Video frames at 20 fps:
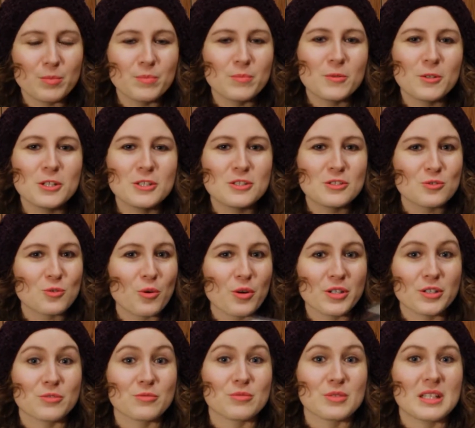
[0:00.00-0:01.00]
good
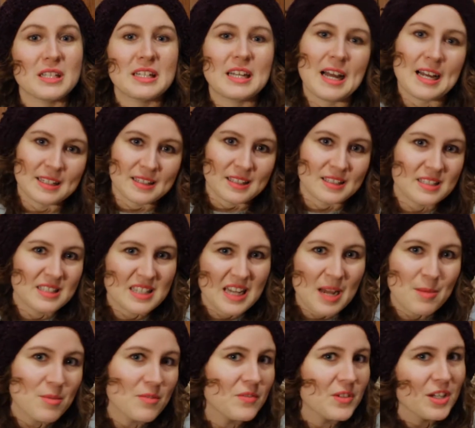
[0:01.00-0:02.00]
story to read at this
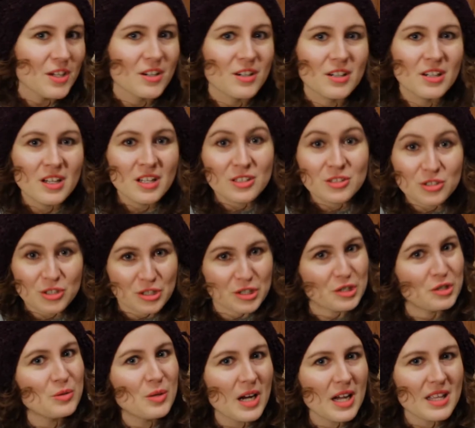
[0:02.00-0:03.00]
time of year
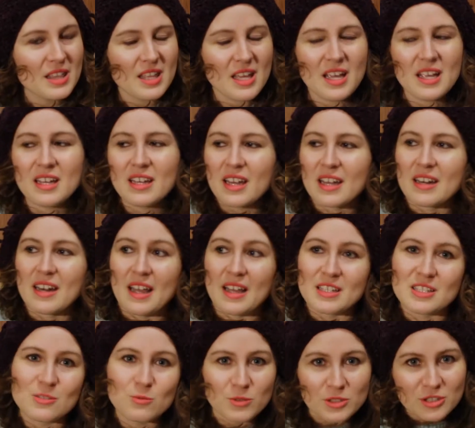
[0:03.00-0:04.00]
too. I think a
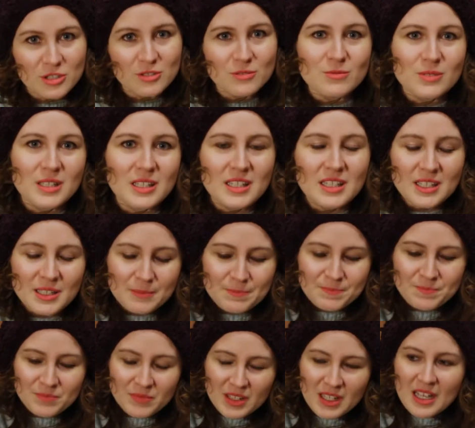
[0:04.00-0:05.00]
nice winter read.
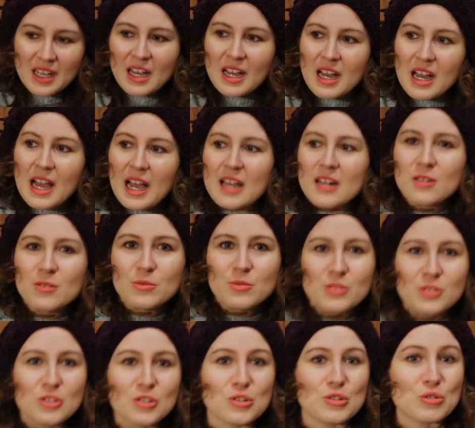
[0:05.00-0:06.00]
I don't
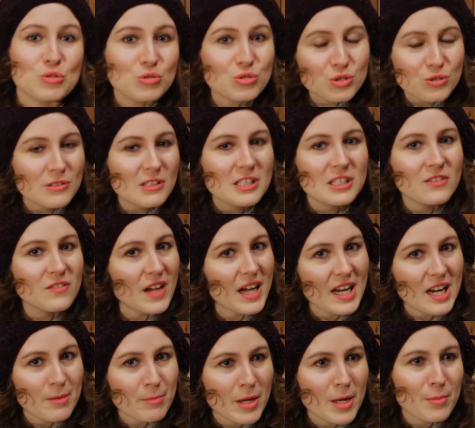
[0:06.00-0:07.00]
usually
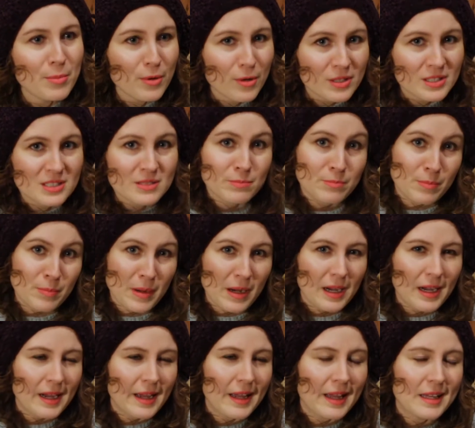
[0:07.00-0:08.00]
divide up my books
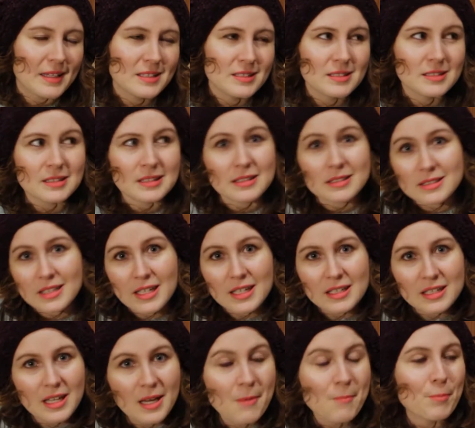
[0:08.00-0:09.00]
by
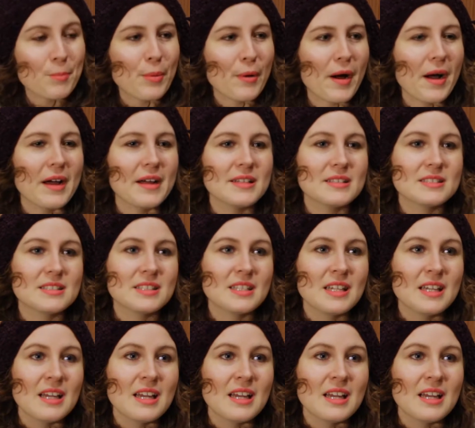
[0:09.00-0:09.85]
season, but